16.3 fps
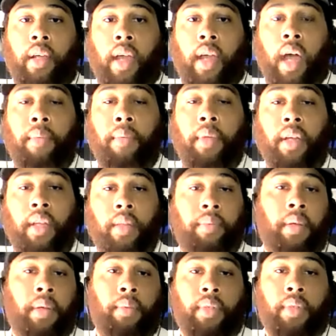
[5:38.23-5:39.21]
how many other
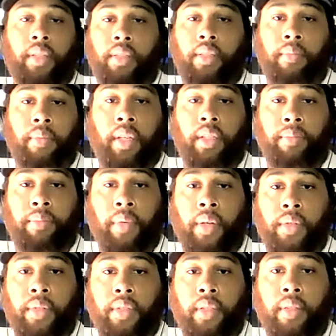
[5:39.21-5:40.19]
people need to be
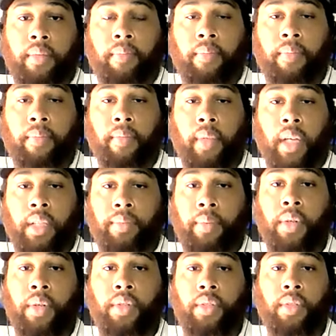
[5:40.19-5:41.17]
exposed.
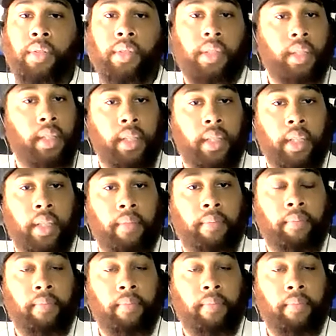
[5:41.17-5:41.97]
Exposure is a good thing.